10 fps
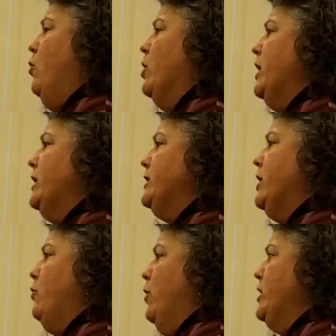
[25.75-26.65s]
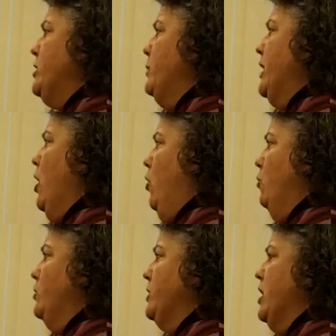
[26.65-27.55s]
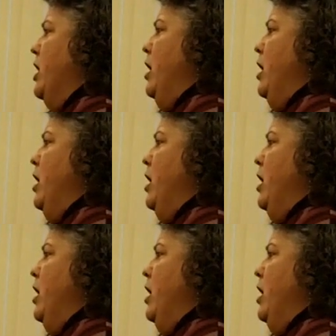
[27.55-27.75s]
or is it going to be owned